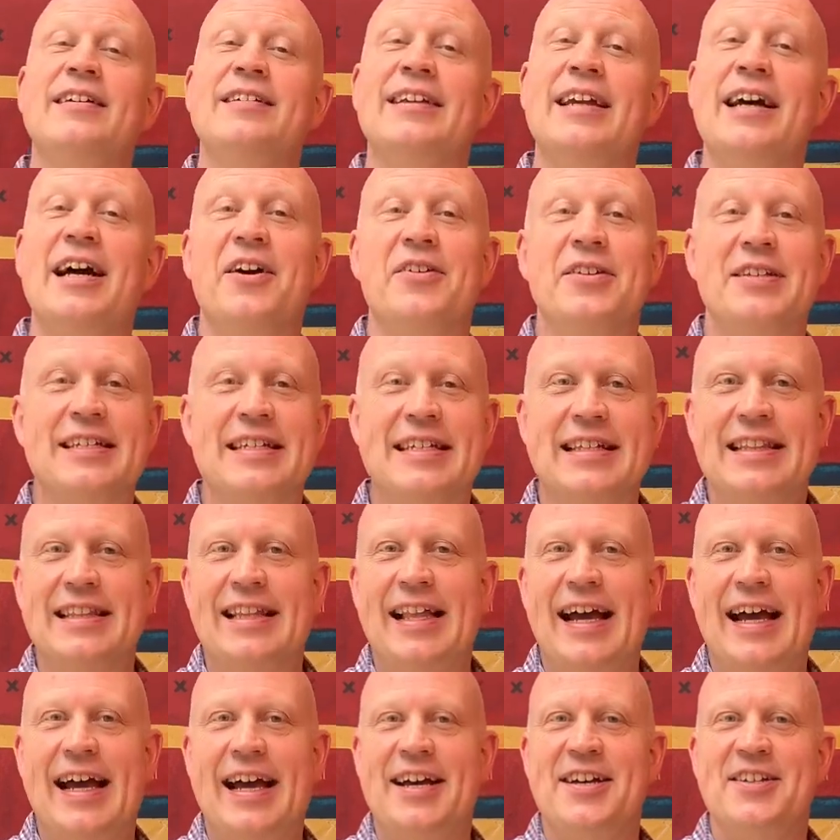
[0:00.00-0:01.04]
Now this is
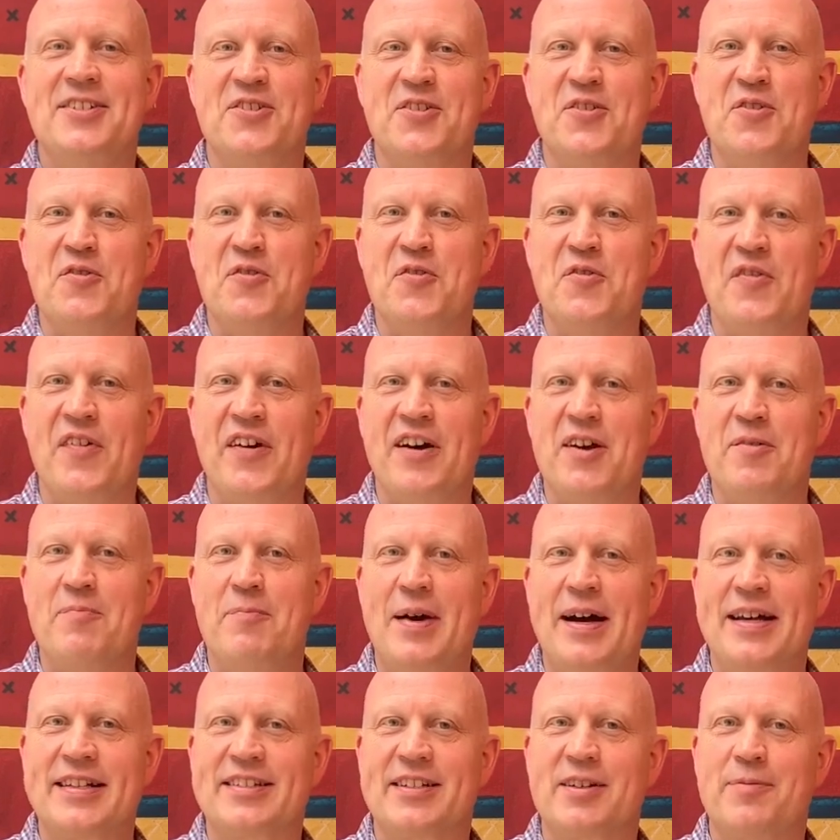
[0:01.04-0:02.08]
layers of uh,
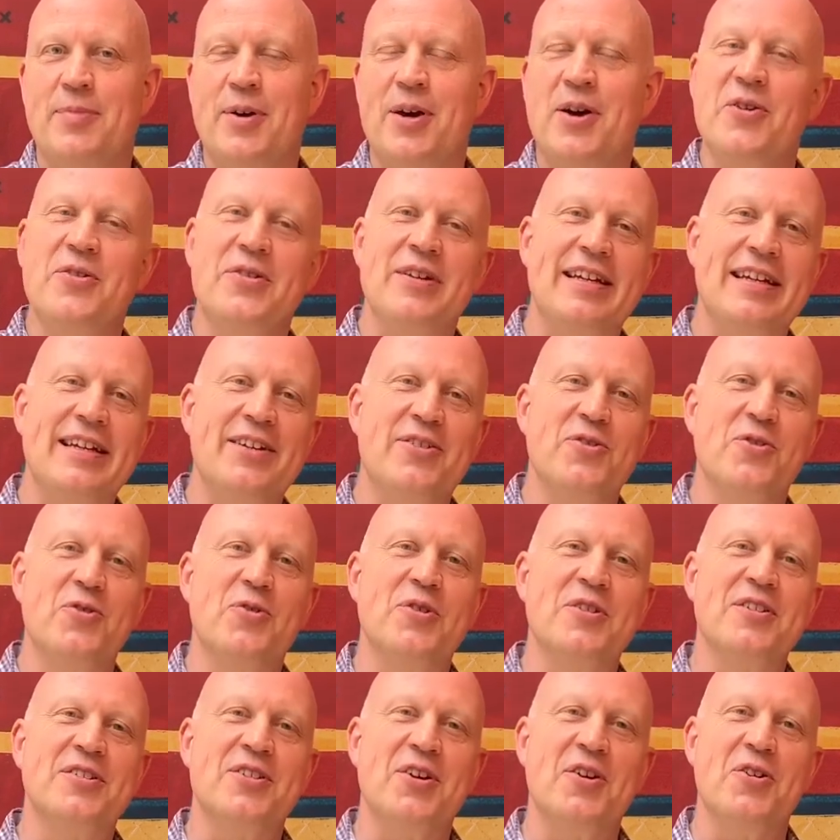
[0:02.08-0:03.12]
mascarpone,
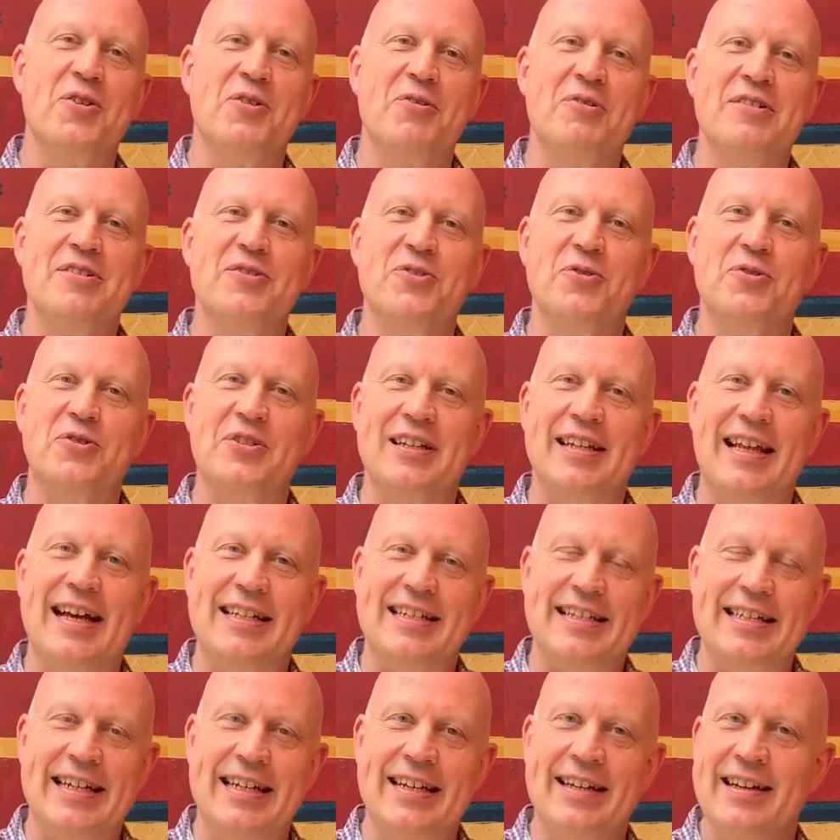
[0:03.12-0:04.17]
gorgonzola and
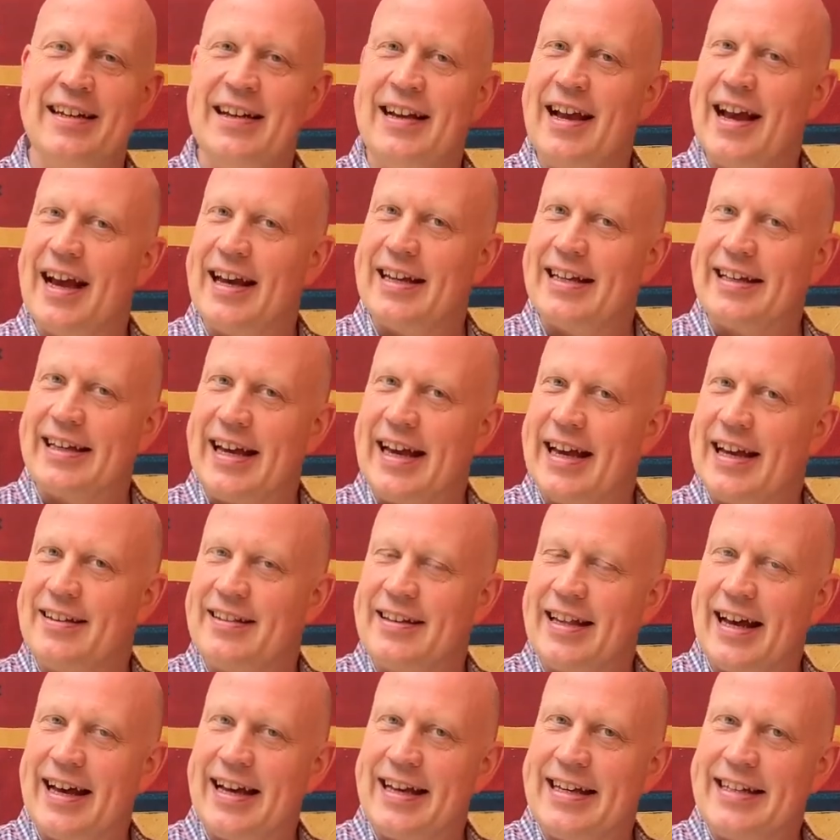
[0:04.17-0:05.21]
dolcelatte and
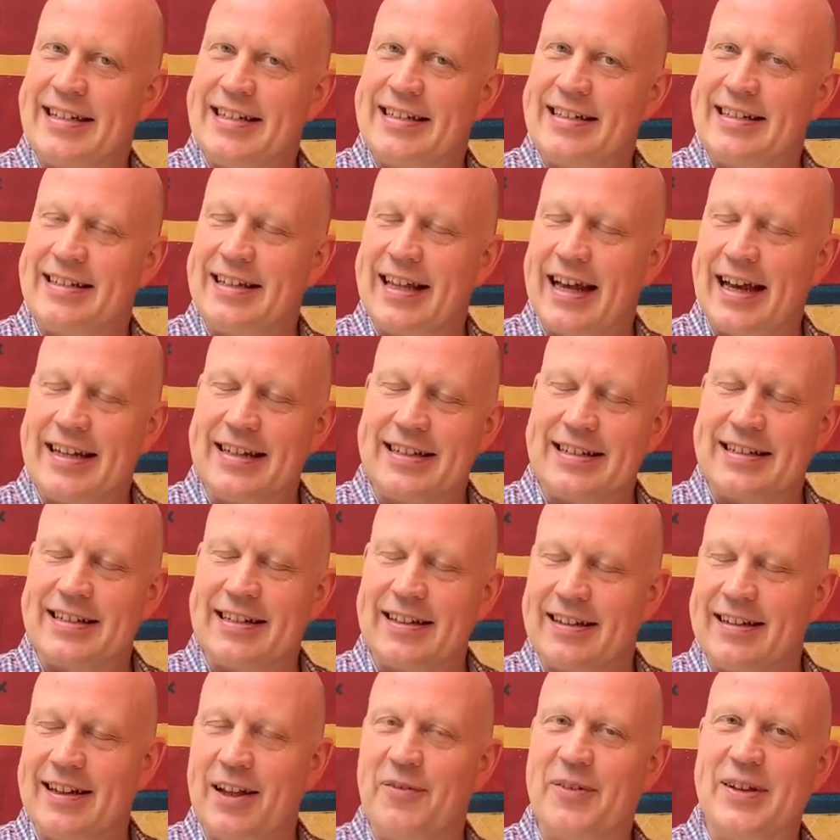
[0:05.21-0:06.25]
again that, that
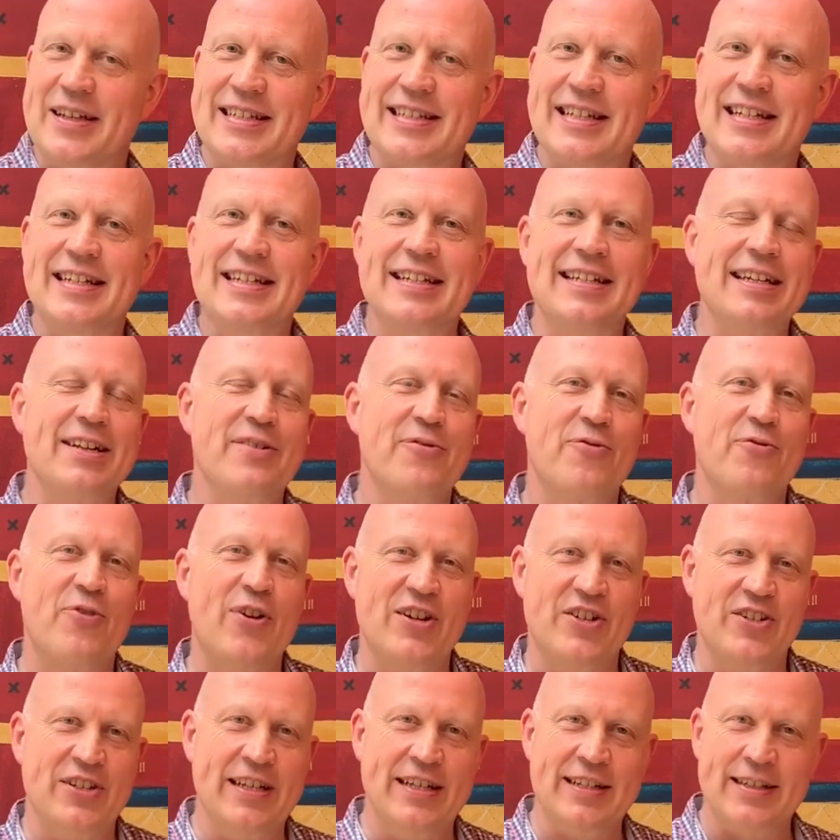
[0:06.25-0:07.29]
uh, lovely acidity and
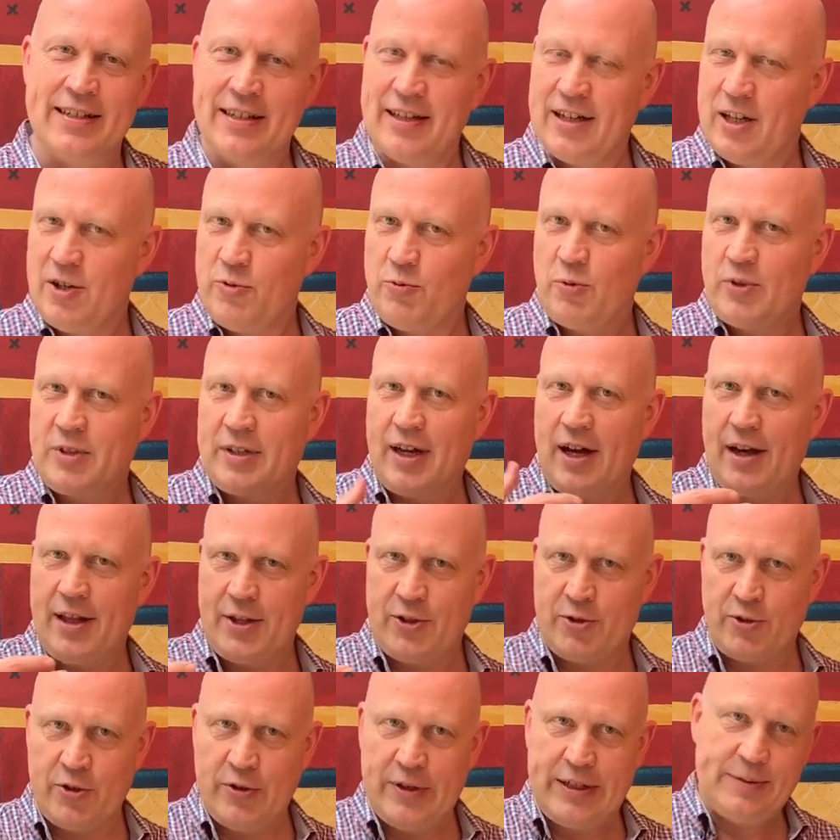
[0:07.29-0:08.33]
freshness would
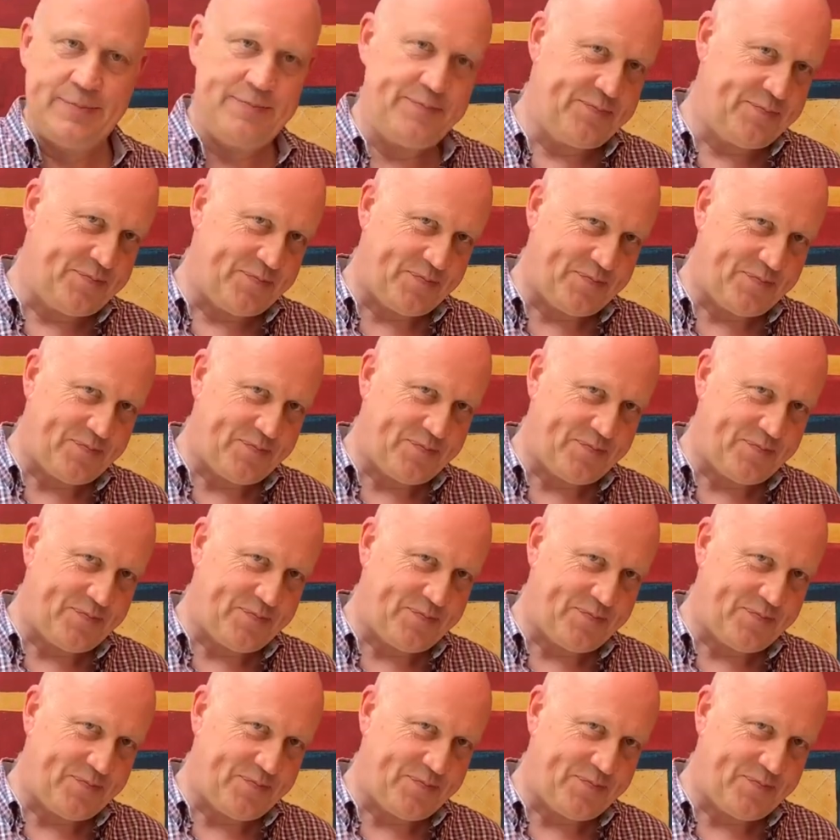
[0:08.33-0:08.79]
cut through it.